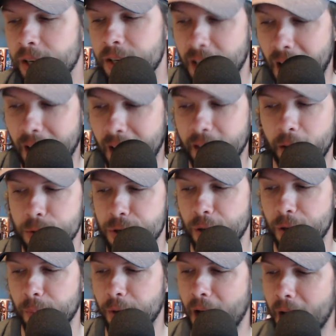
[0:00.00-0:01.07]
Dak goes
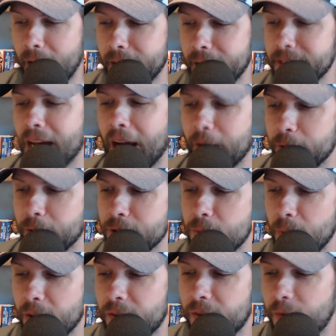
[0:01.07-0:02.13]
number nine, Tyron
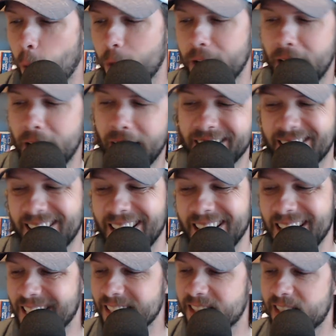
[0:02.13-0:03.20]
Smith, forty-eight,
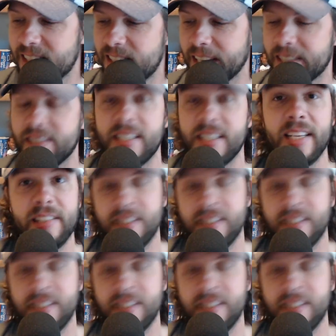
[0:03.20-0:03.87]
Zeke, sixty.